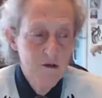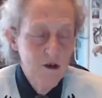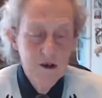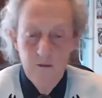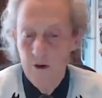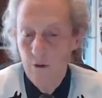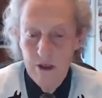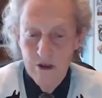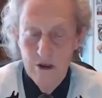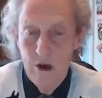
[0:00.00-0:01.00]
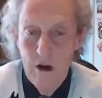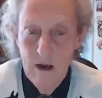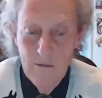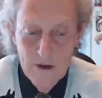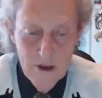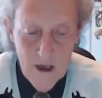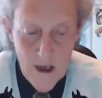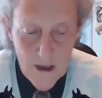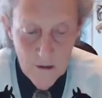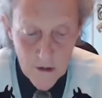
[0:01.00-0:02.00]
Just a few weeks ago, I visited
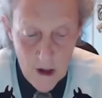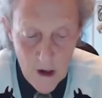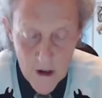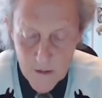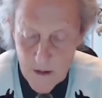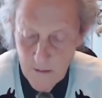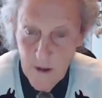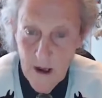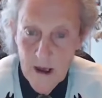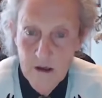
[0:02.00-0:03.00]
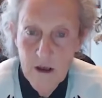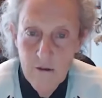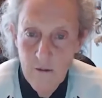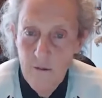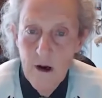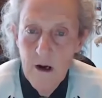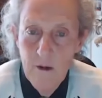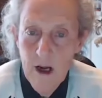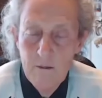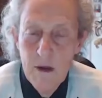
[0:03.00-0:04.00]
a large beef plant, very,
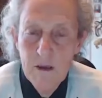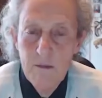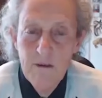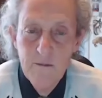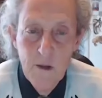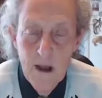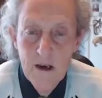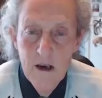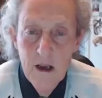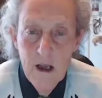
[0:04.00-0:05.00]
very big beef plant,